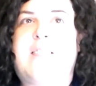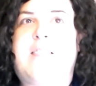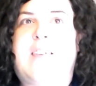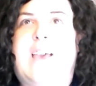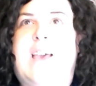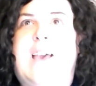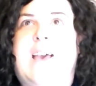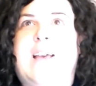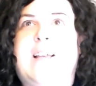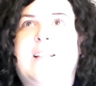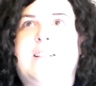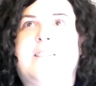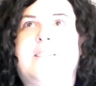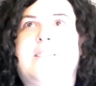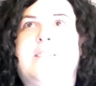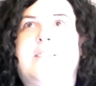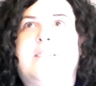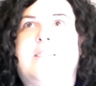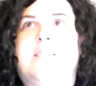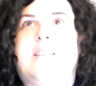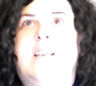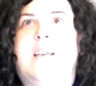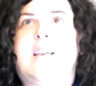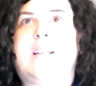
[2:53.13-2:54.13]
that
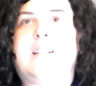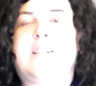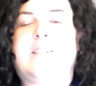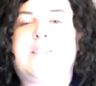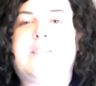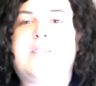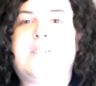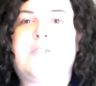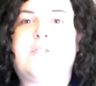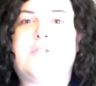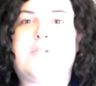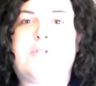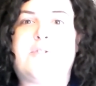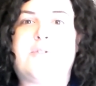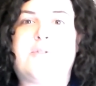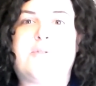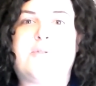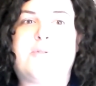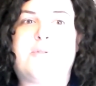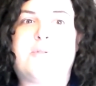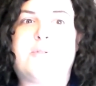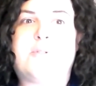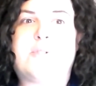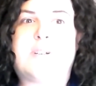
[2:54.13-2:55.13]
tends
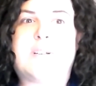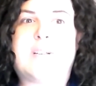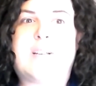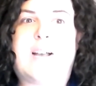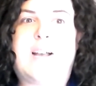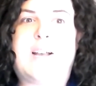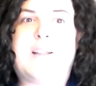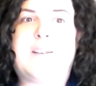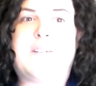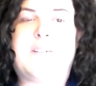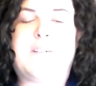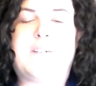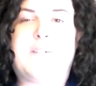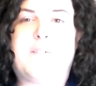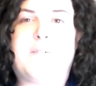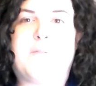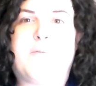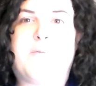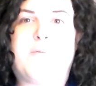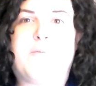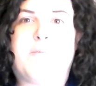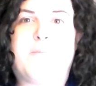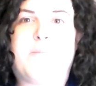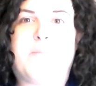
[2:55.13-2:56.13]
to kind
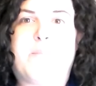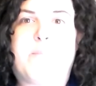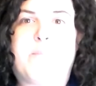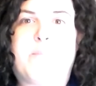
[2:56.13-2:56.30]
of